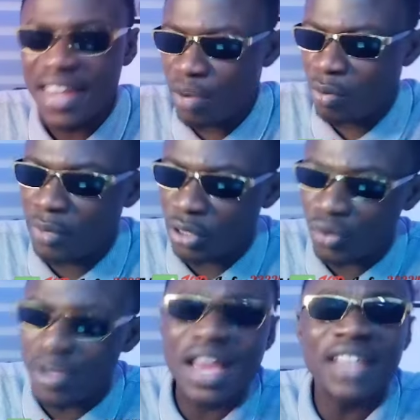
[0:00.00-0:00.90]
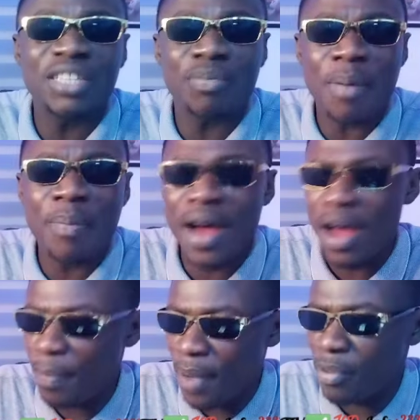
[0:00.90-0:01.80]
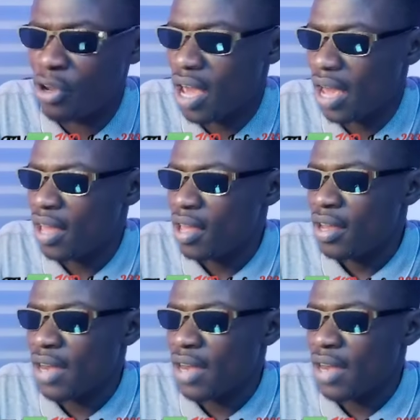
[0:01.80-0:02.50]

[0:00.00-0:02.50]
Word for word: And mobile so ni age papa pamenia